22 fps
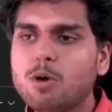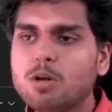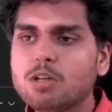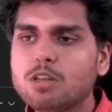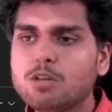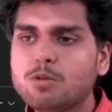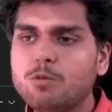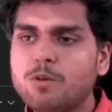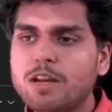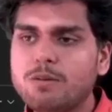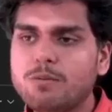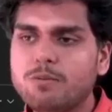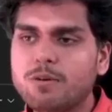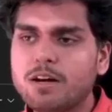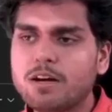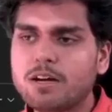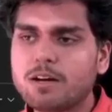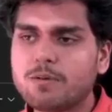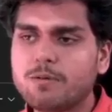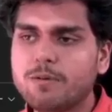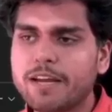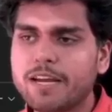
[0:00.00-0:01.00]
will
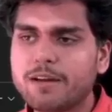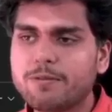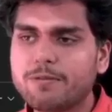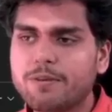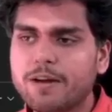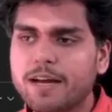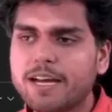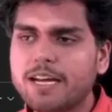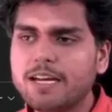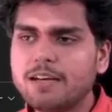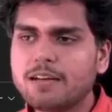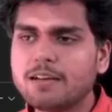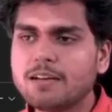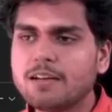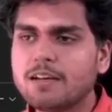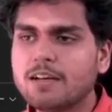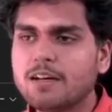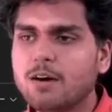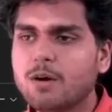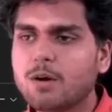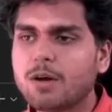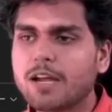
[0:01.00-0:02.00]
work very fine.
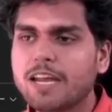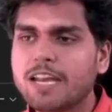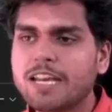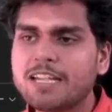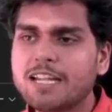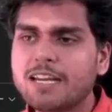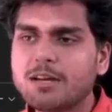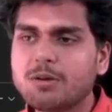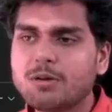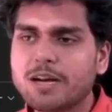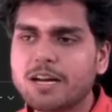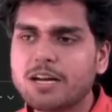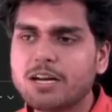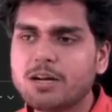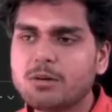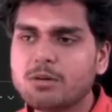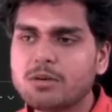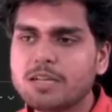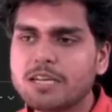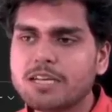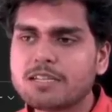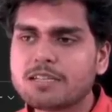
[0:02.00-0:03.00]
Okay, either you can do
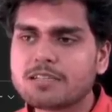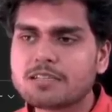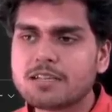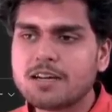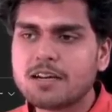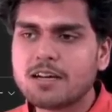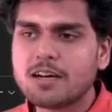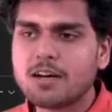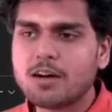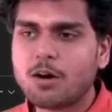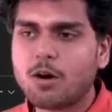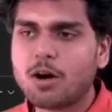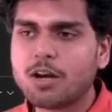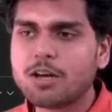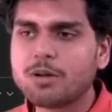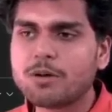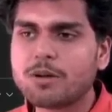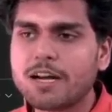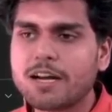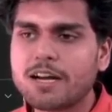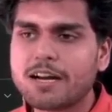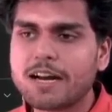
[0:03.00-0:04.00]
this or you
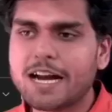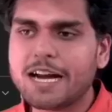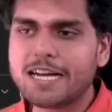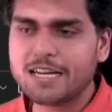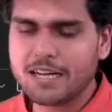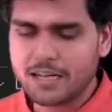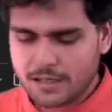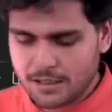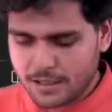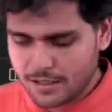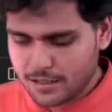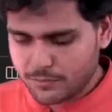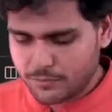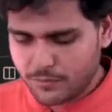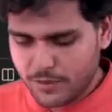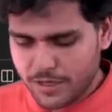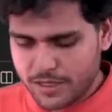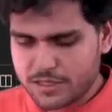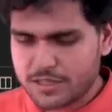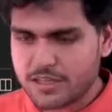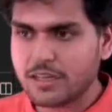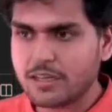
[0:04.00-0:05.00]
can write it this
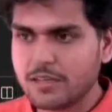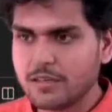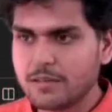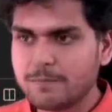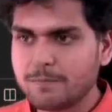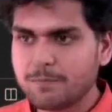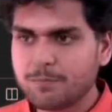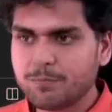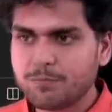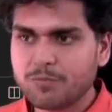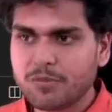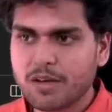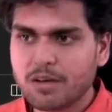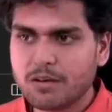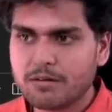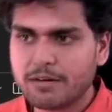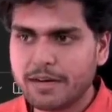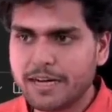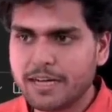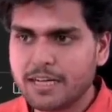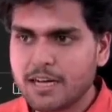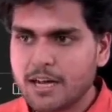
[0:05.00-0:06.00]
fashion,
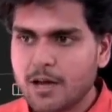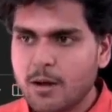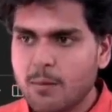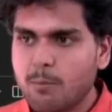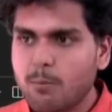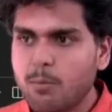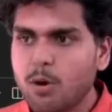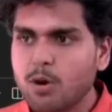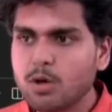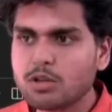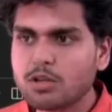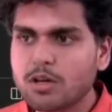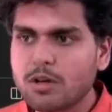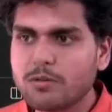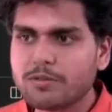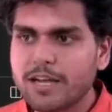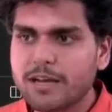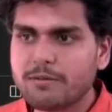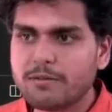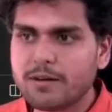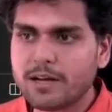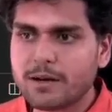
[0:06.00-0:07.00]
right? Both of
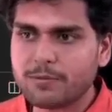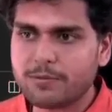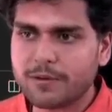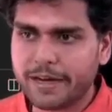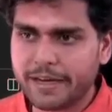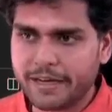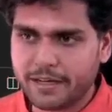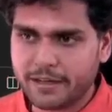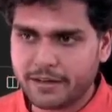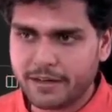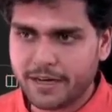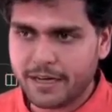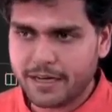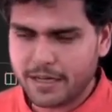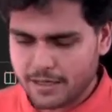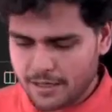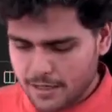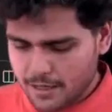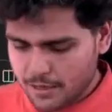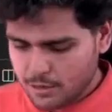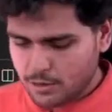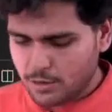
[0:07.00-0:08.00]
them are fine, right?
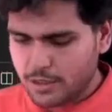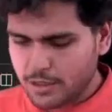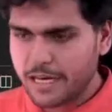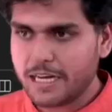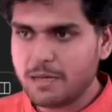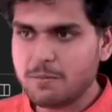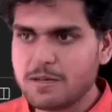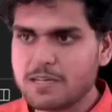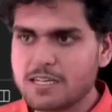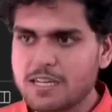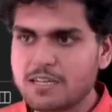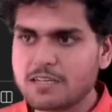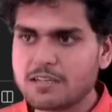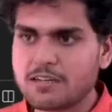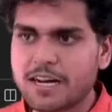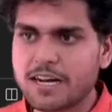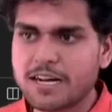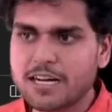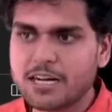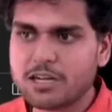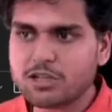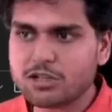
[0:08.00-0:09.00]
So let me just
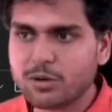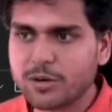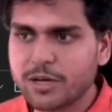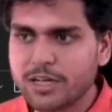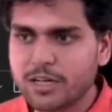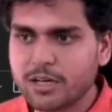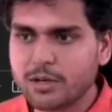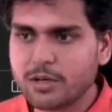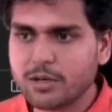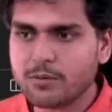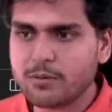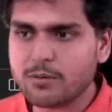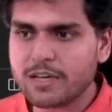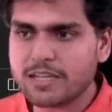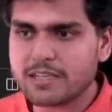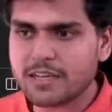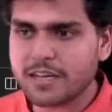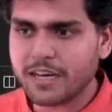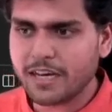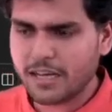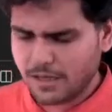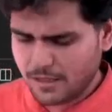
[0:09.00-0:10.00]
run and show it to you once
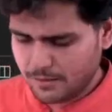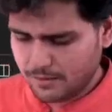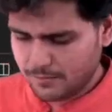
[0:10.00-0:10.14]
again.